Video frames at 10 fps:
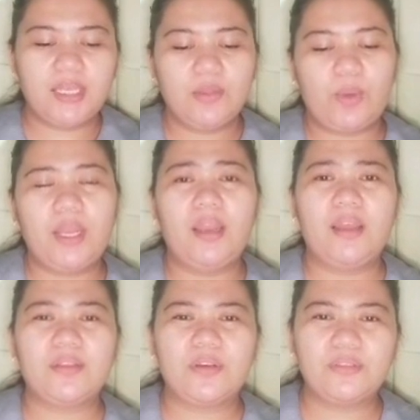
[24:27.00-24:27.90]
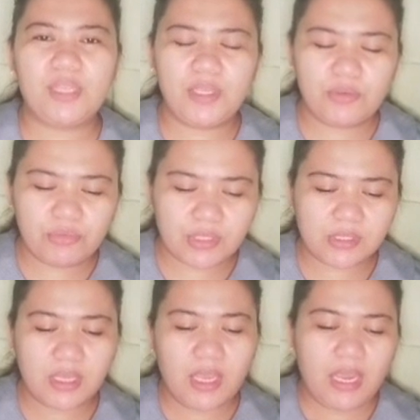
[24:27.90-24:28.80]
and Gondwanaland
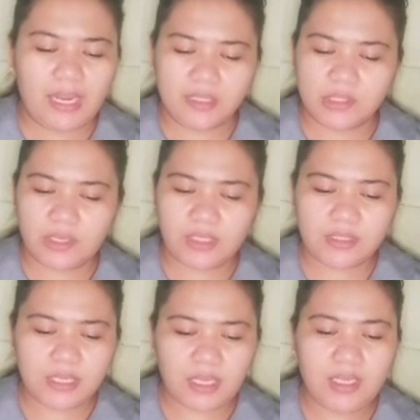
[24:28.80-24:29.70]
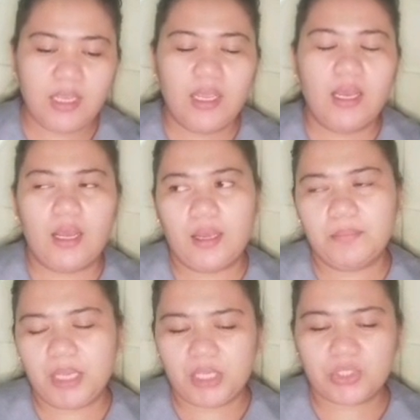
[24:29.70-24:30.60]
continues. And as you can see,
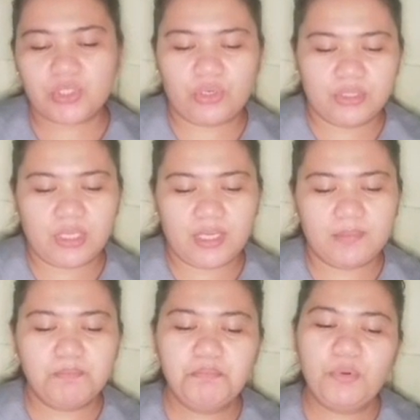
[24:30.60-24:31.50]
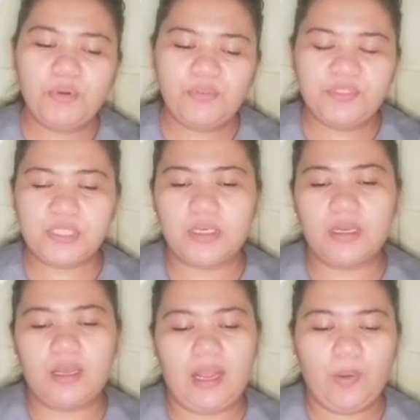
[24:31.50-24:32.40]
each continent moved
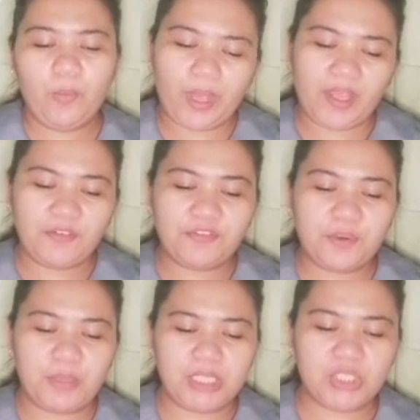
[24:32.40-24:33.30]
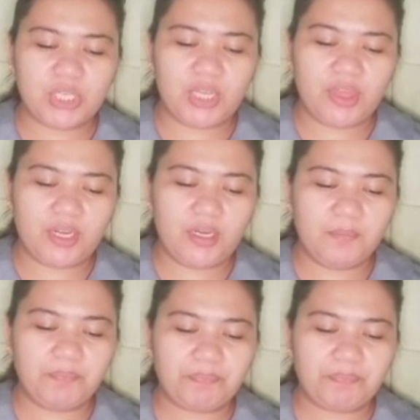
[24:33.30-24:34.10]
away from each other.